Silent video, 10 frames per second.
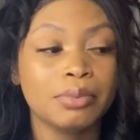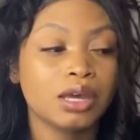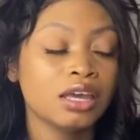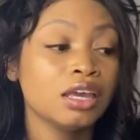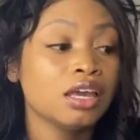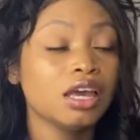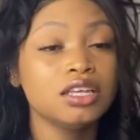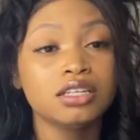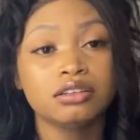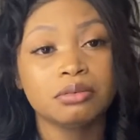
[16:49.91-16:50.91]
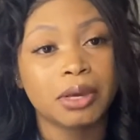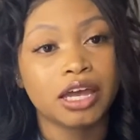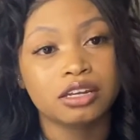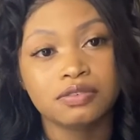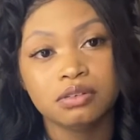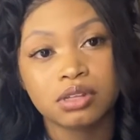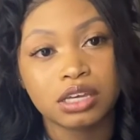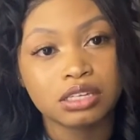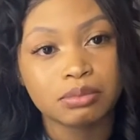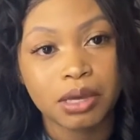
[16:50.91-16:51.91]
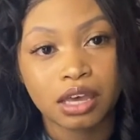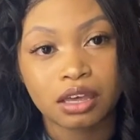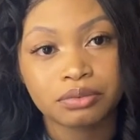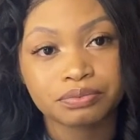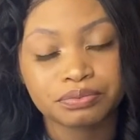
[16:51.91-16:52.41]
but it's only bad if you think it's bad.